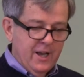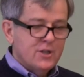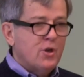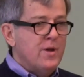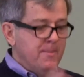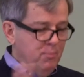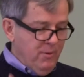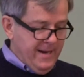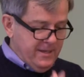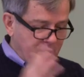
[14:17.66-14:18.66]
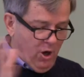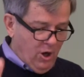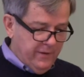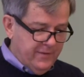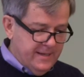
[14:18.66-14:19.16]
So he brings
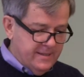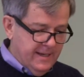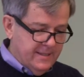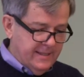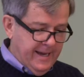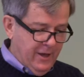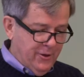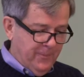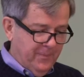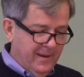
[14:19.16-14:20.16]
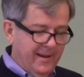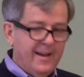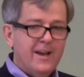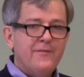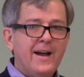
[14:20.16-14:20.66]
all of these things together.
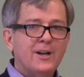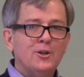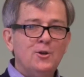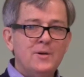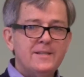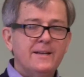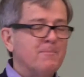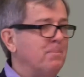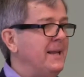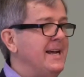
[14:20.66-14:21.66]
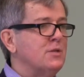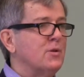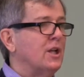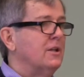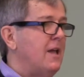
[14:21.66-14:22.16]
In fact, Lewis plays
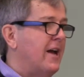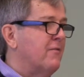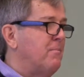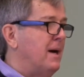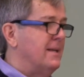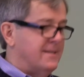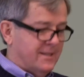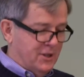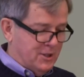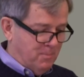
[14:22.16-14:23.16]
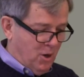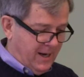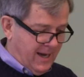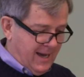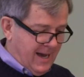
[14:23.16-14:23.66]
with a lot of puns in this
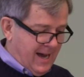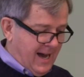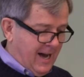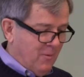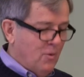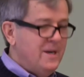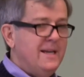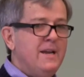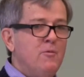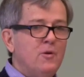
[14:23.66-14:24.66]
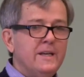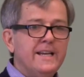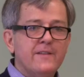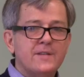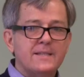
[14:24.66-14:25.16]
book, where he really
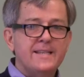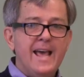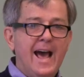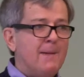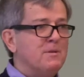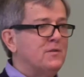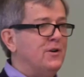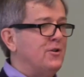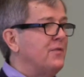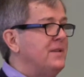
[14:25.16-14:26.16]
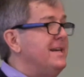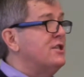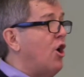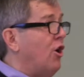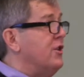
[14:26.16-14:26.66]
gives us the atmosphere that
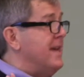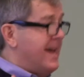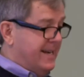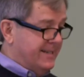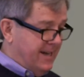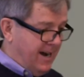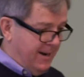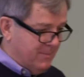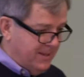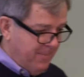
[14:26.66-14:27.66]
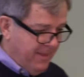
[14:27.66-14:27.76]
these are the end times.